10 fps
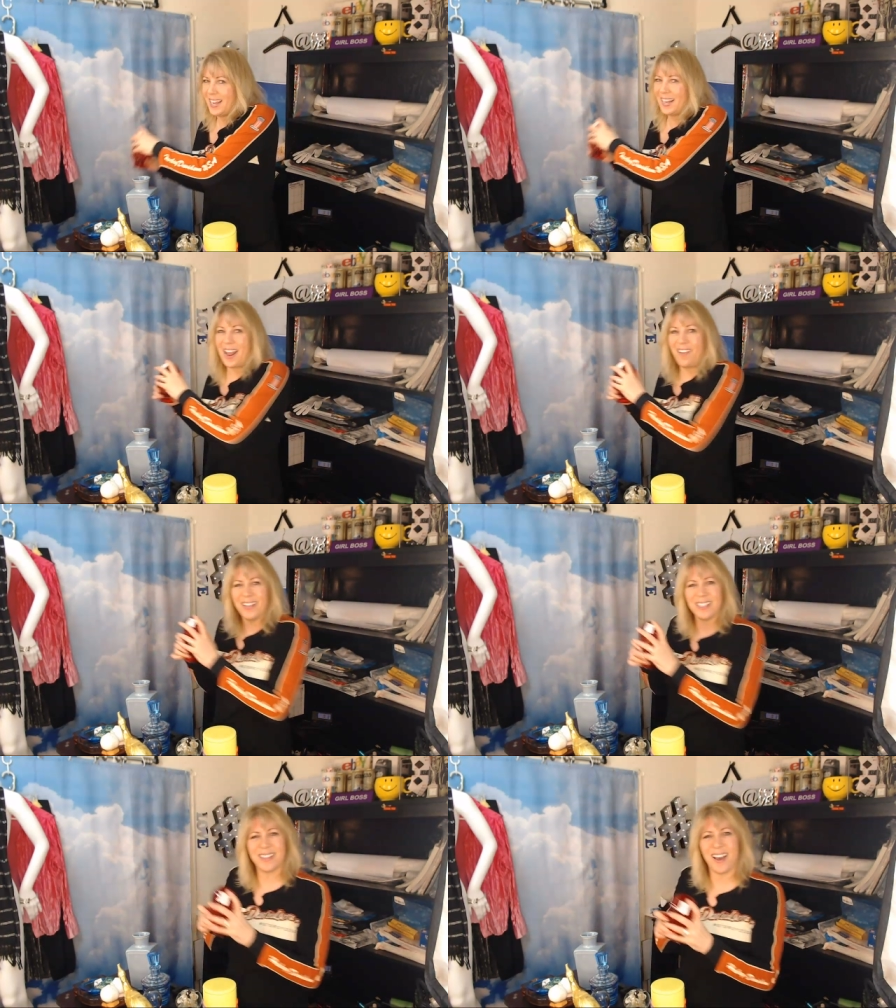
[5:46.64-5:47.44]
Again, I
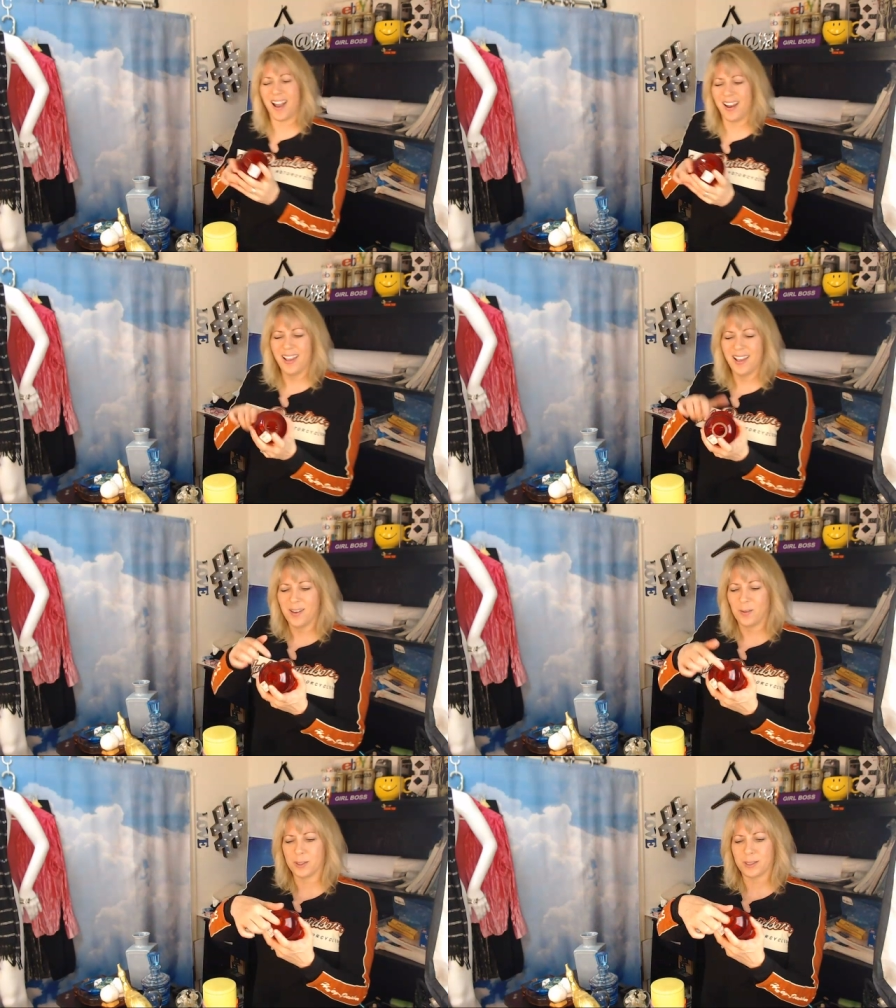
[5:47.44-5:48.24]
always thought,
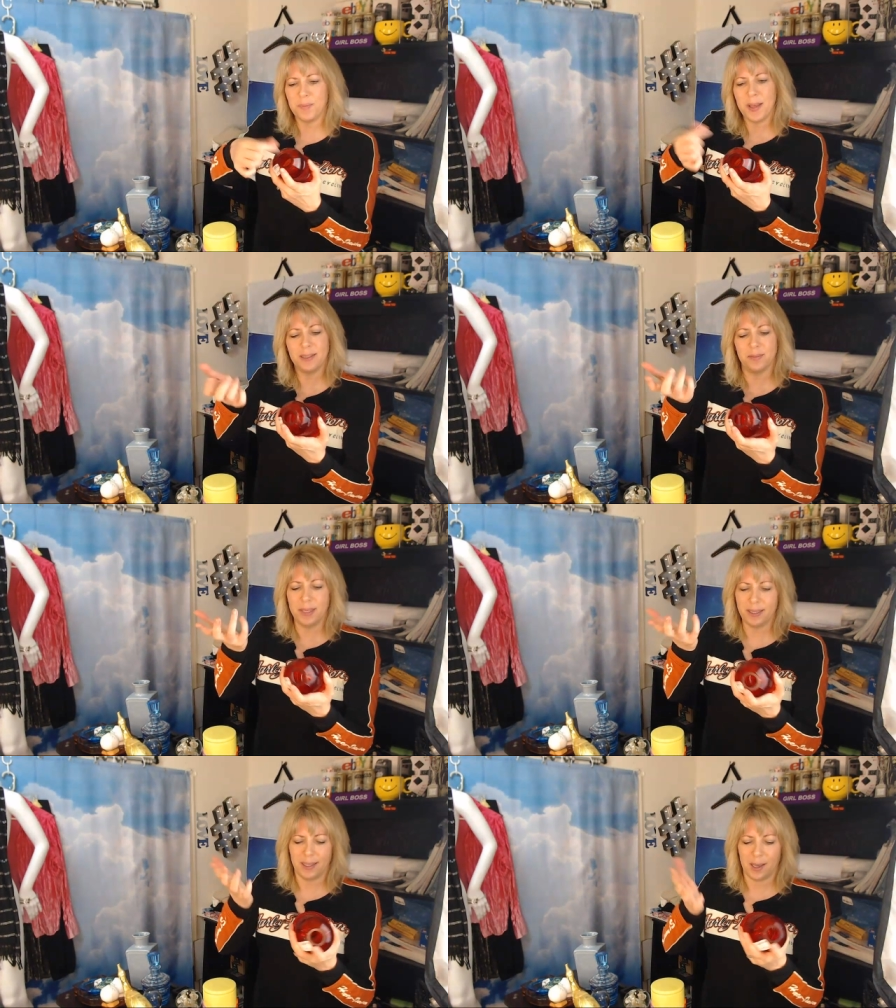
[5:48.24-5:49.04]
well, something's
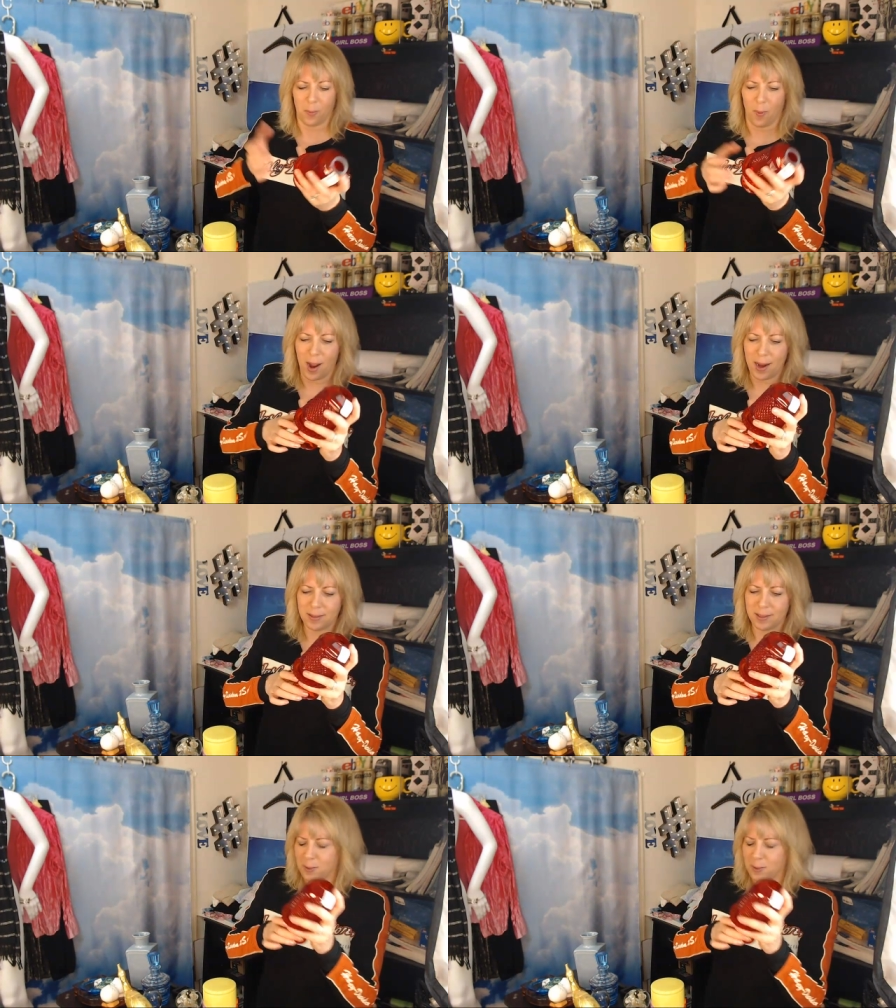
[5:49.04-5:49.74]
missing. Why is